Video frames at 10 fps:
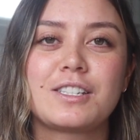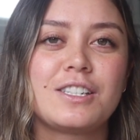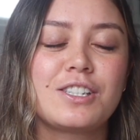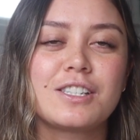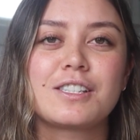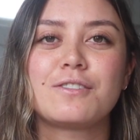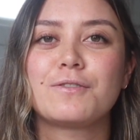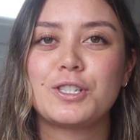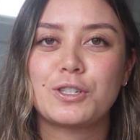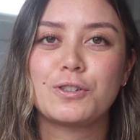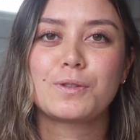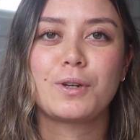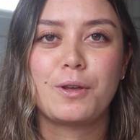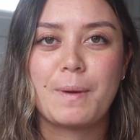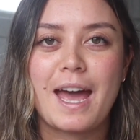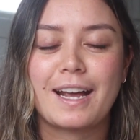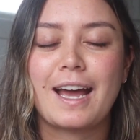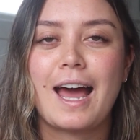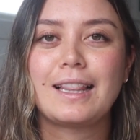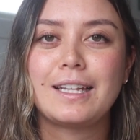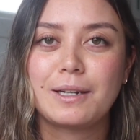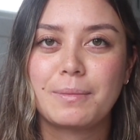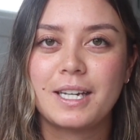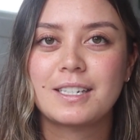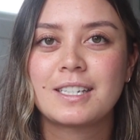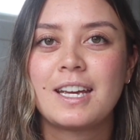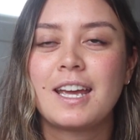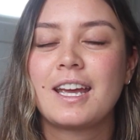to just reduce what you pack a little bit.